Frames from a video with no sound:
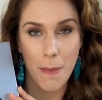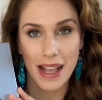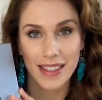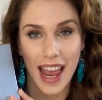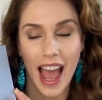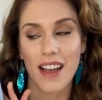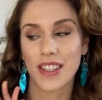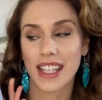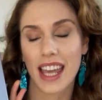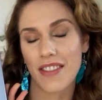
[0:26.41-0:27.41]

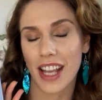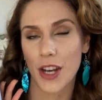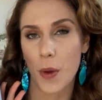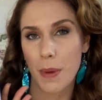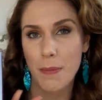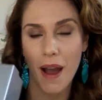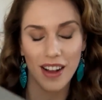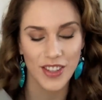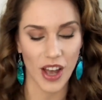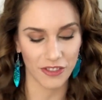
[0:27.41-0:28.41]
must-haves. It's kind of like an open
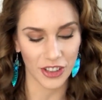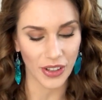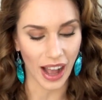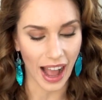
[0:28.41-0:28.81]
box haul for you